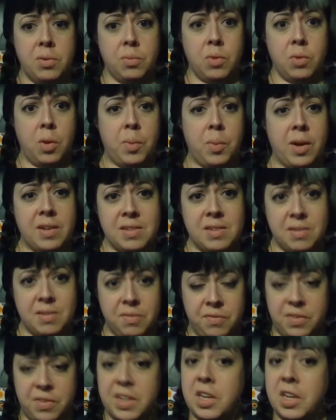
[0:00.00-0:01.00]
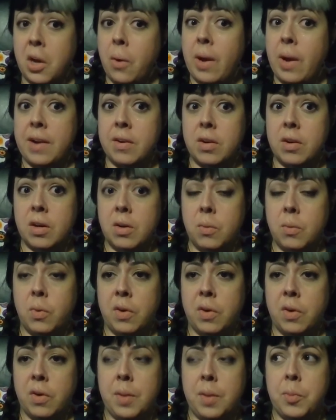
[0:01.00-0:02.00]
robust video editor
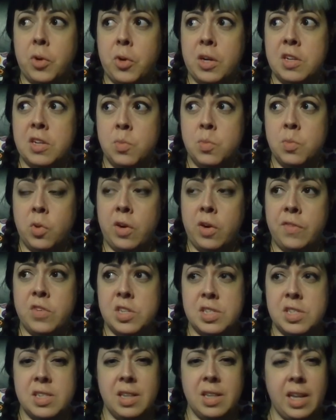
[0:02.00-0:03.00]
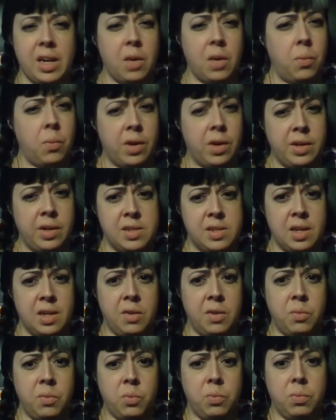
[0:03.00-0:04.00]
where flipgrid is more of just like a one and
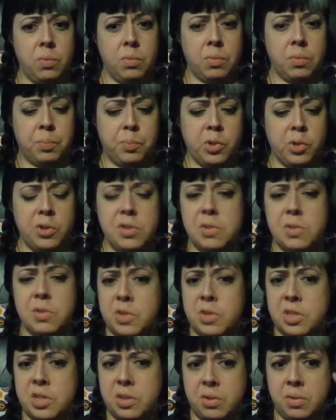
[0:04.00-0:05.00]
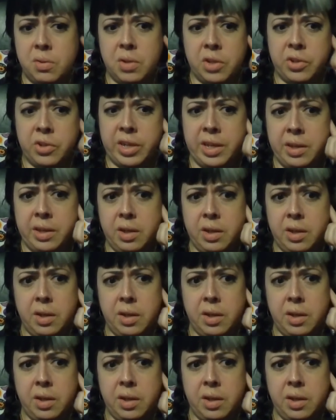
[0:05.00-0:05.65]
done bruce would you agree yeah,